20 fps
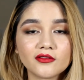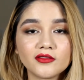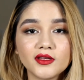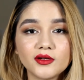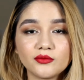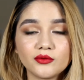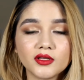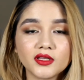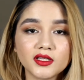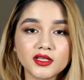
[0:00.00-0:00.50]

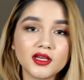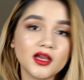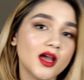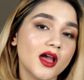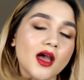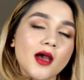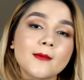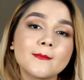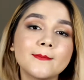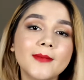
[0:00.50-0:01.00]
They really
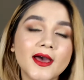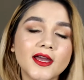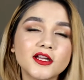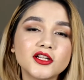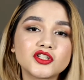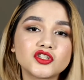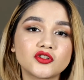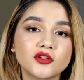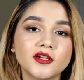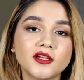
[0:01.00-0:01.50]

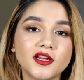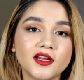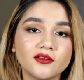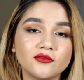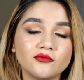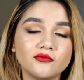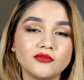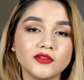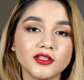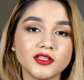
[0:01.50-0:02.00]
penetrate
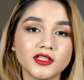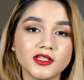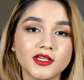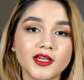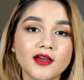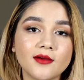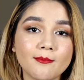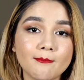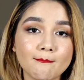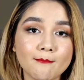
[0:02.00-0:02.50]
and
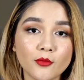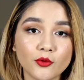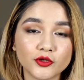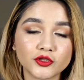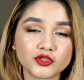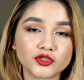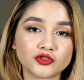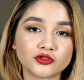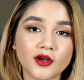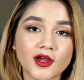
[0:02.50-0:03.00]
really
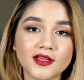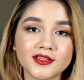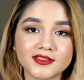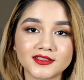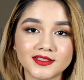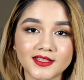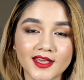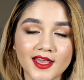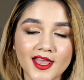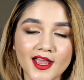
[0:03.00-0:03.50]

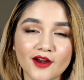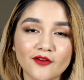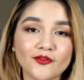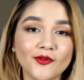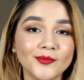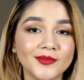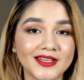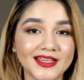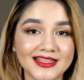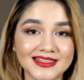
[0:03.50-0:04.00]
moisturize the hair
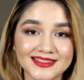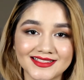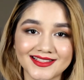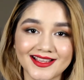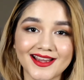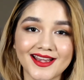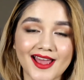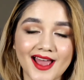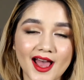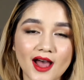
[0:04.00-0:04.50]
from the
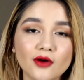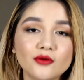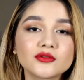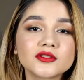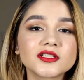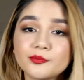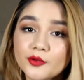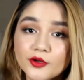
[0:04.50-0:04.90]
inside out.